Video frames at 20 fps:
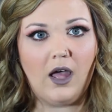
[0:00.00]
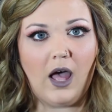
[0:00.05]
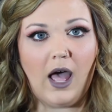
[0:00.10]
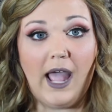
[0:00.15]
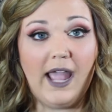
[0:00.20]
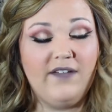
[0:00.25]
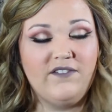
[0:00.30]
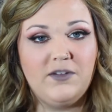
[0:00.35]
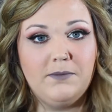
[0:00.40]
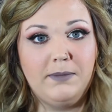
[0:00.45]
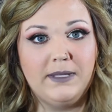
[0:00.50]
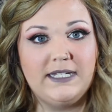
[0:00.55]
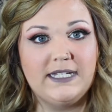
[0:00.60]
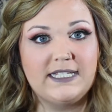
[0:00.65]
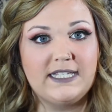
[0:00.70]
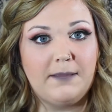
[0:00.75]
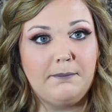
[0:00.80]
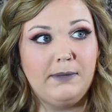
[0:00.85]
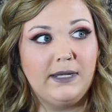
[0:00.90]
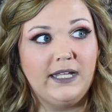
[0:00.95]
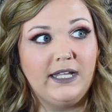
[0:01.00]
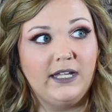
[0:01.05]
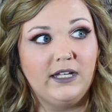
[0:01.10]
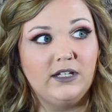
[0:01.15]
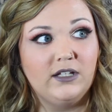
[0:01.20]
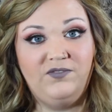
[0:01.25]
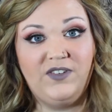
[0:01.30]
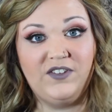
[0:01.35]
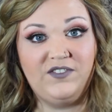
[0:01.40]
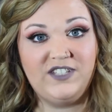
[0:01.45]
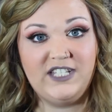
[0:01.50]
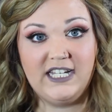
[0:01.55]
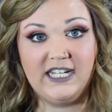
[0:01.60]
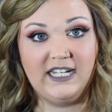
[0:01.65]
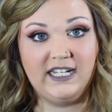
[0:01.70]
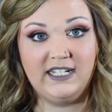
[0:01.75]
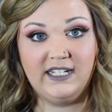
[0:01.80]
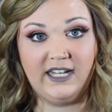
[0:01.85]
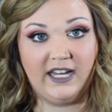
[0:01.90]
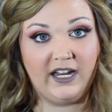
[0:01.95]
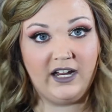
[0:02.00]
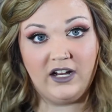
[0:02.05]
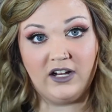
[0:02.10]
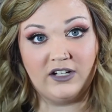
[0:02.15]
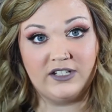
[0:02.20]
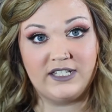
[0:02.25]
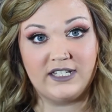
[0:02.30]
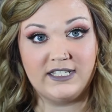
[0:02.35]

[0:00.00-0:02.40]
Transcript: I haven't been to somebody in 15 years.